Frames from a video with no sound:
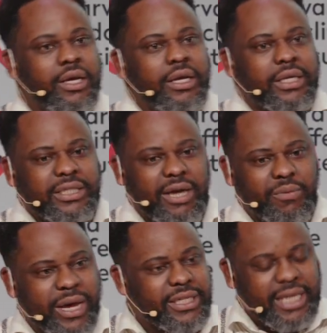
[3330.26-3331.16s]
These are
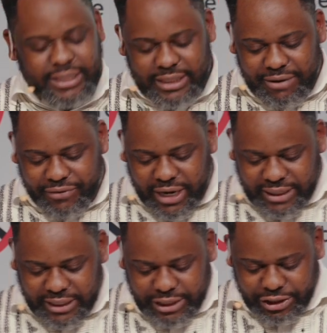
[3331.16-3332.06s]
ways that slavery
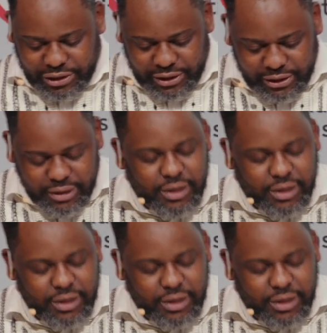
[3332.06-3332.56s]
has endured.